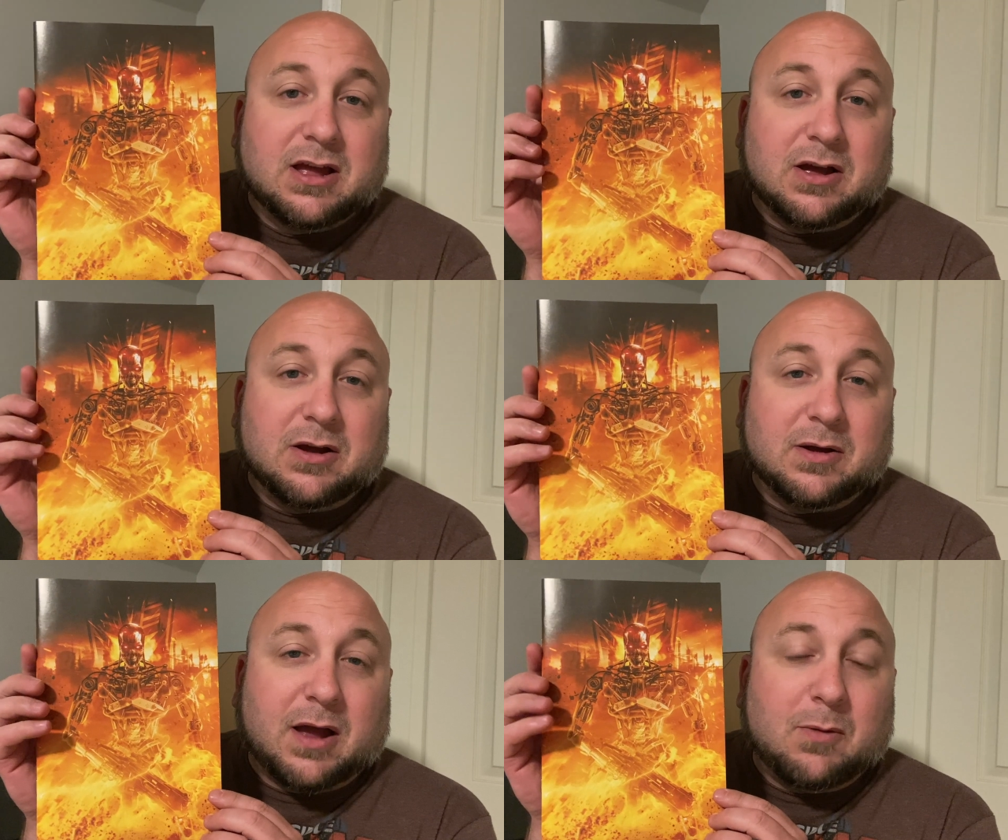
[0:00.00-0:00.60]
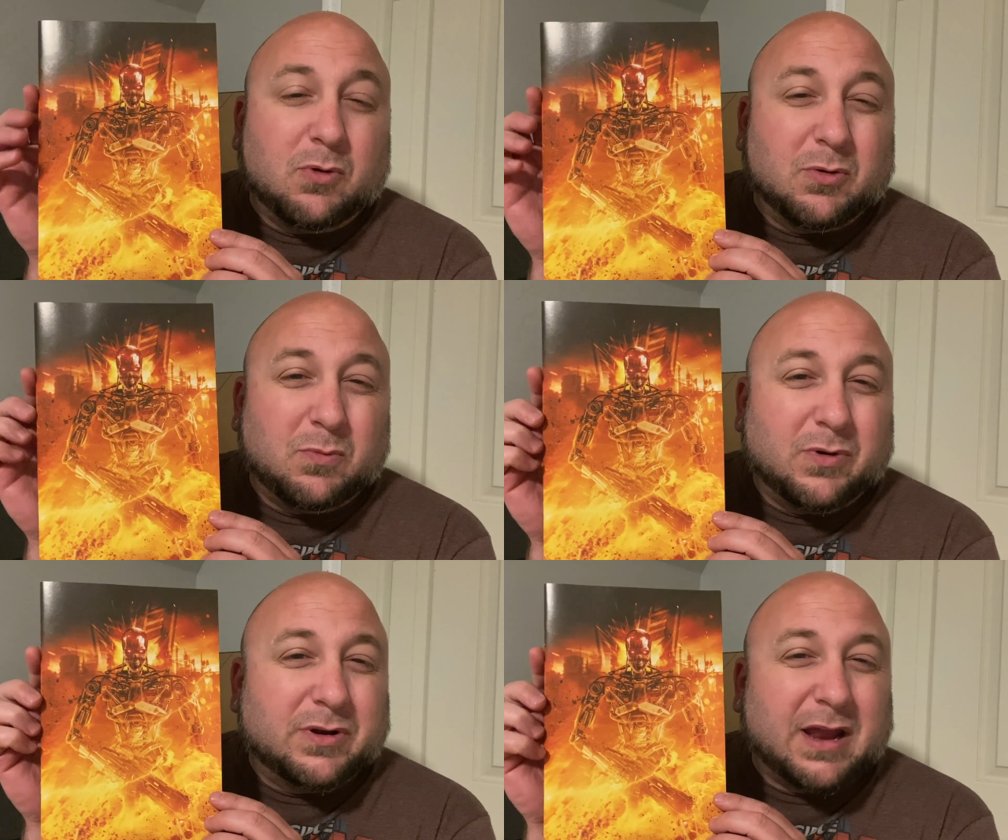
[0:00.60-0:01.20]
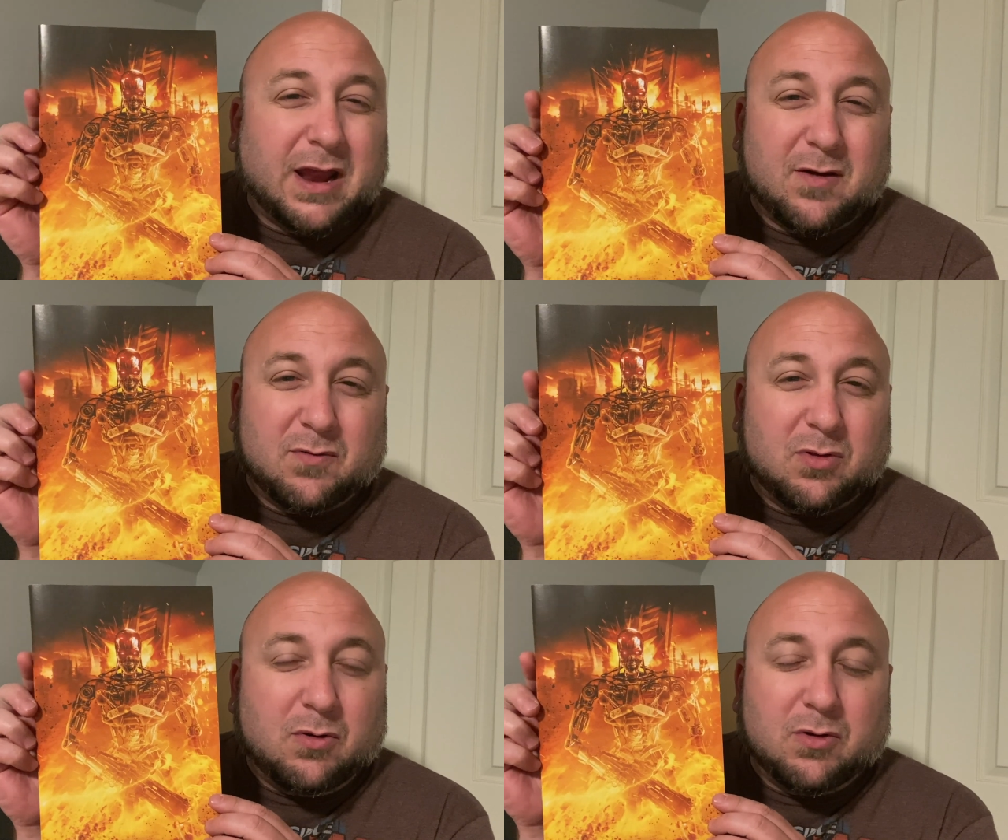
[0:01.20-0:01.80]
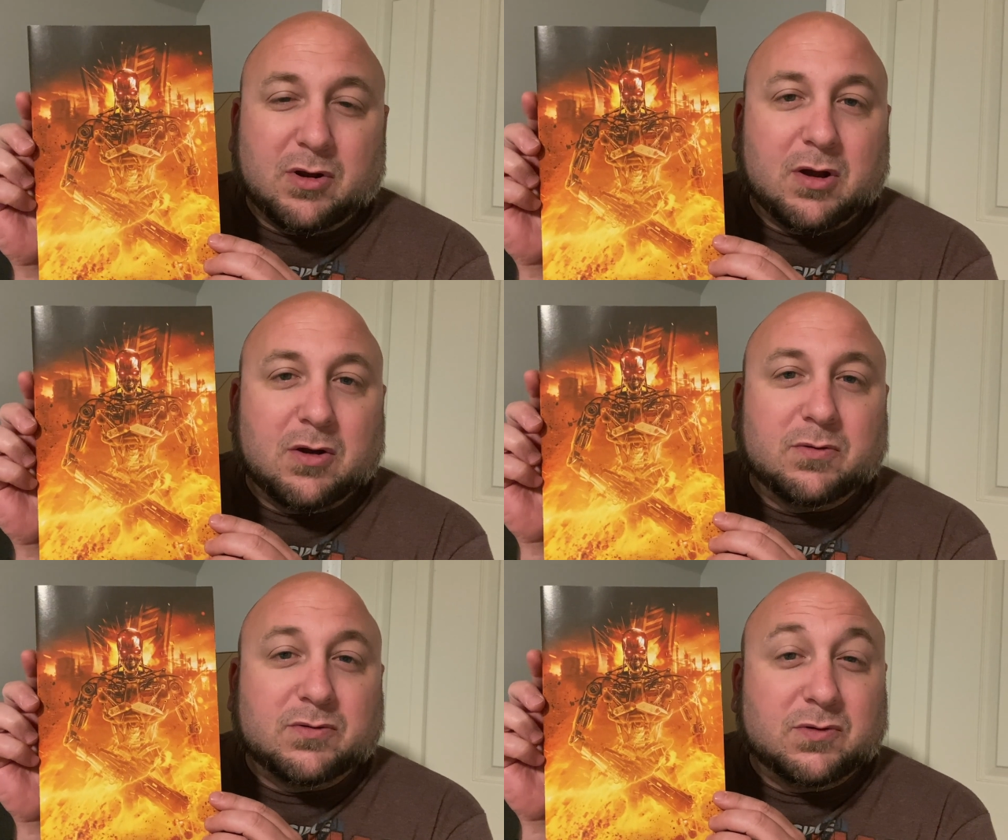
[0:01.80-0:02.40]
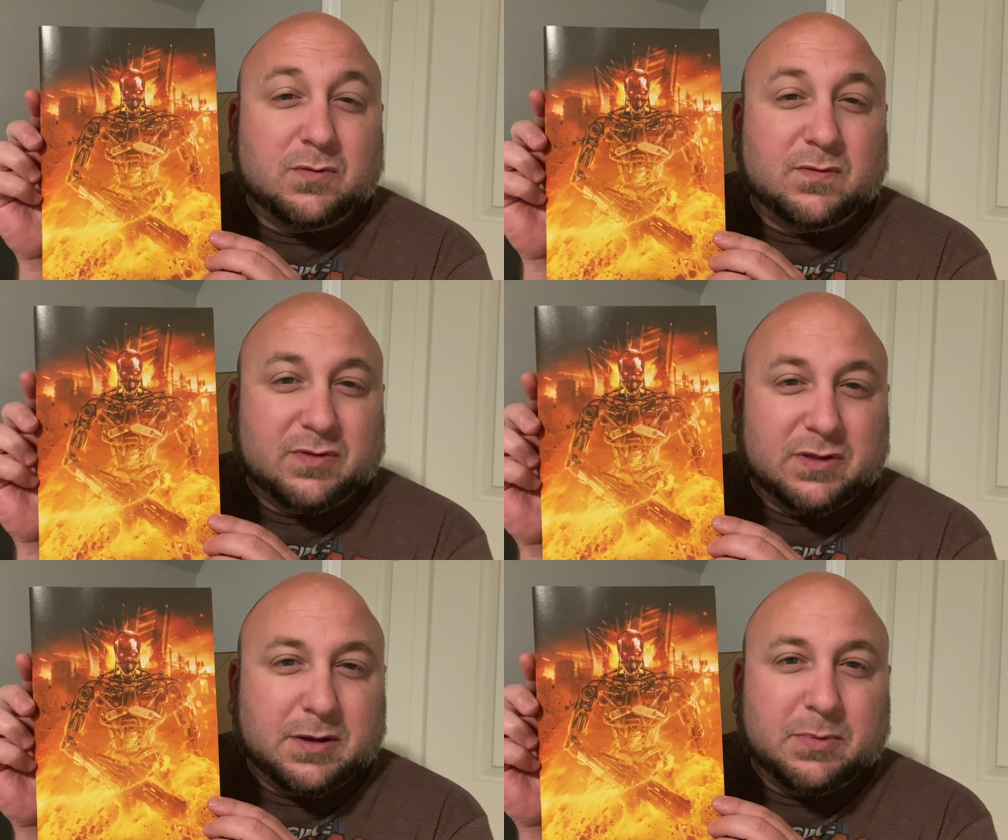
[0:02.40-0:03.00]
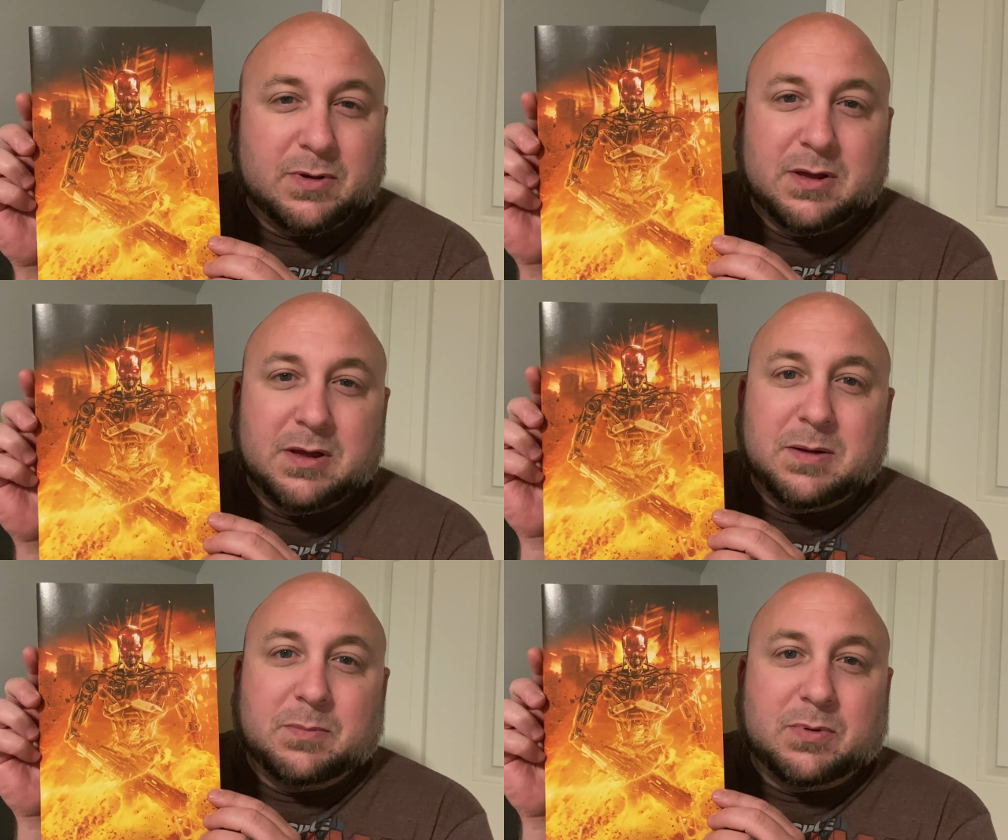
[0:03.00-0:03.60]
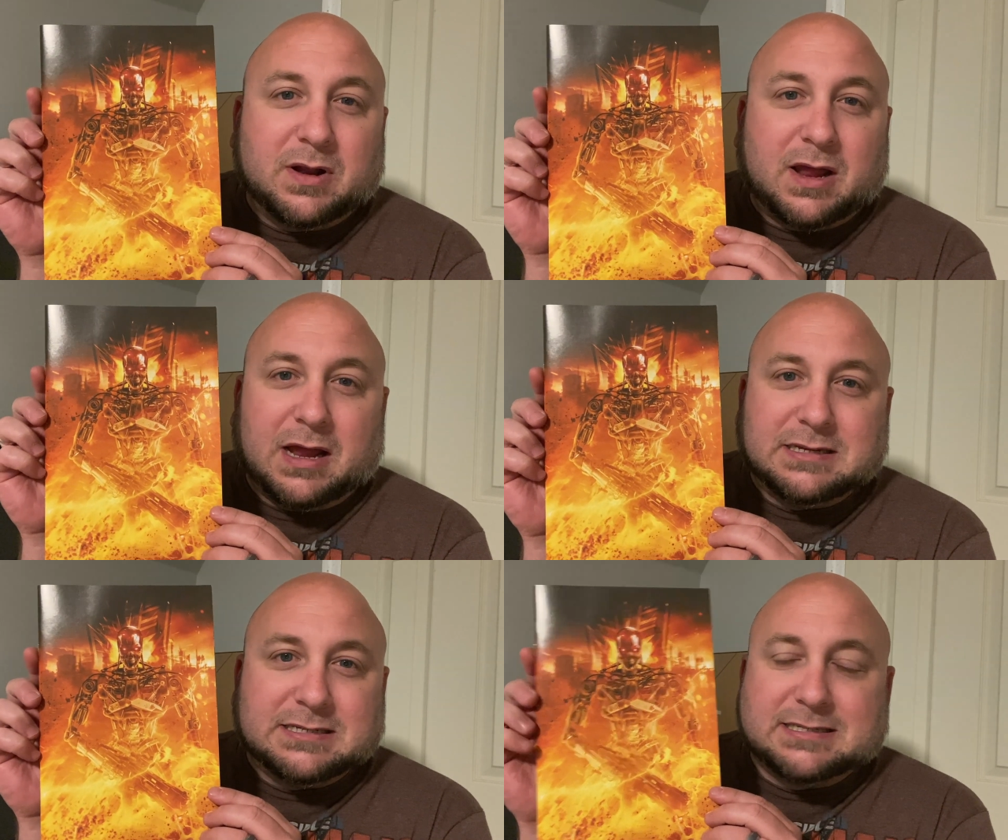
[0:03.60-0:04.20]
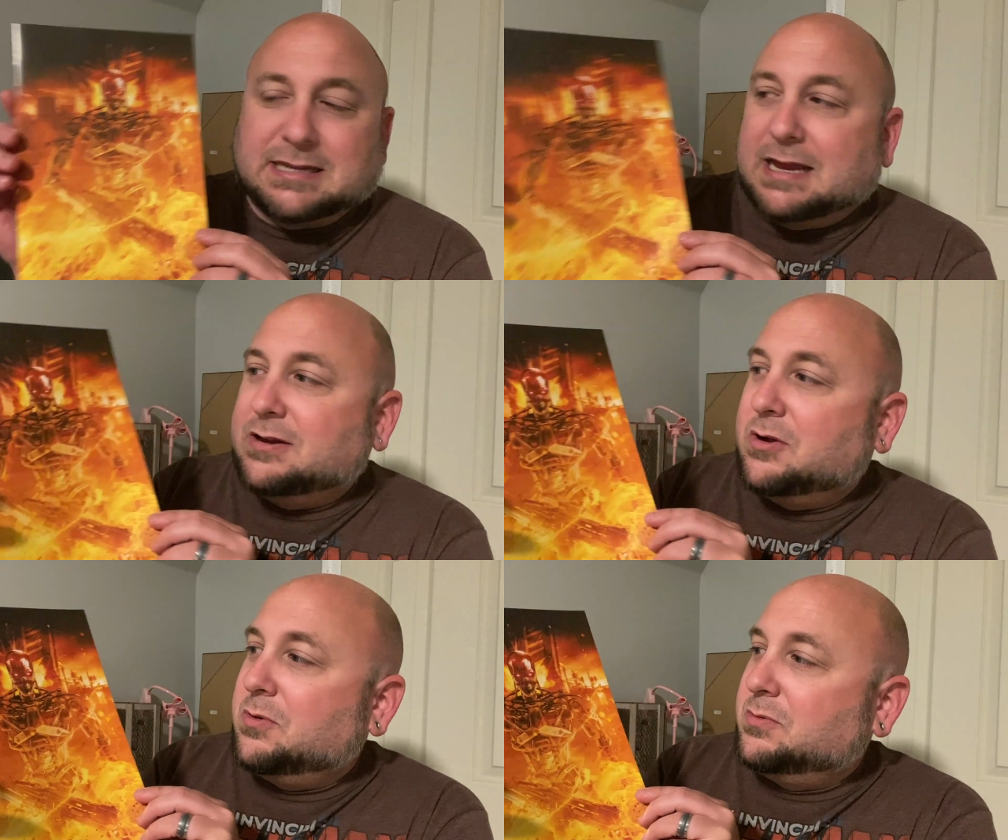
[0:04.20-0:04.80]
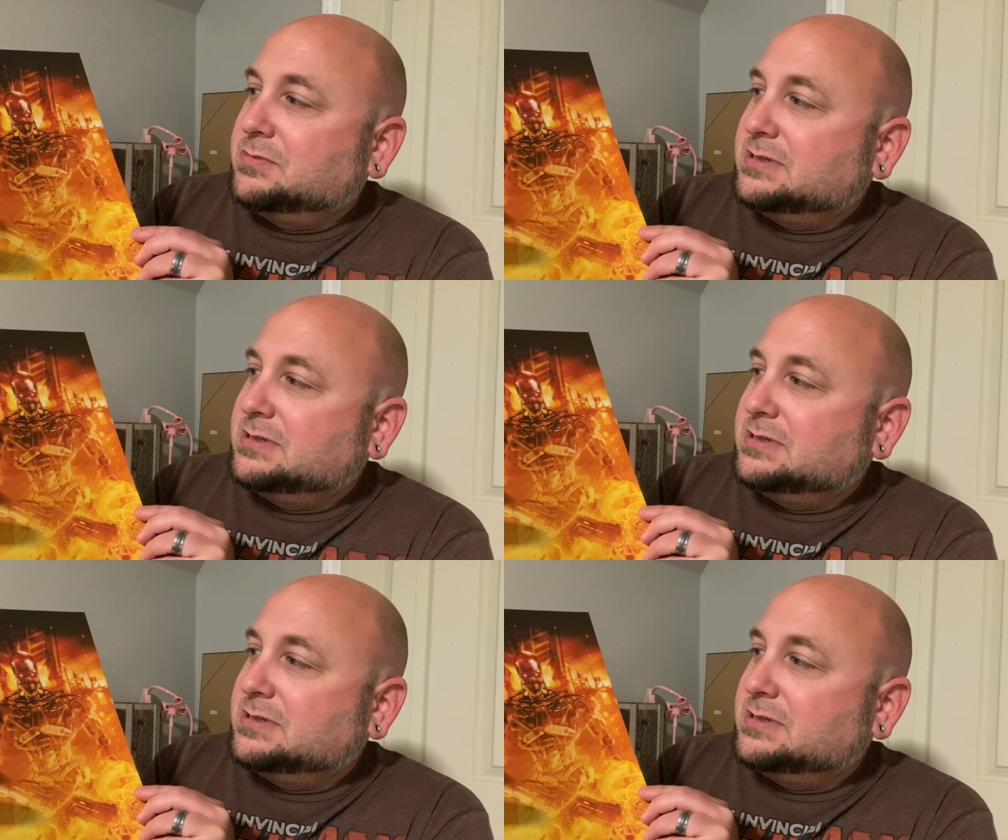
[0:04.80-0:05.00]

Uh, I wanted one however long ago to flip, but I just, I don't,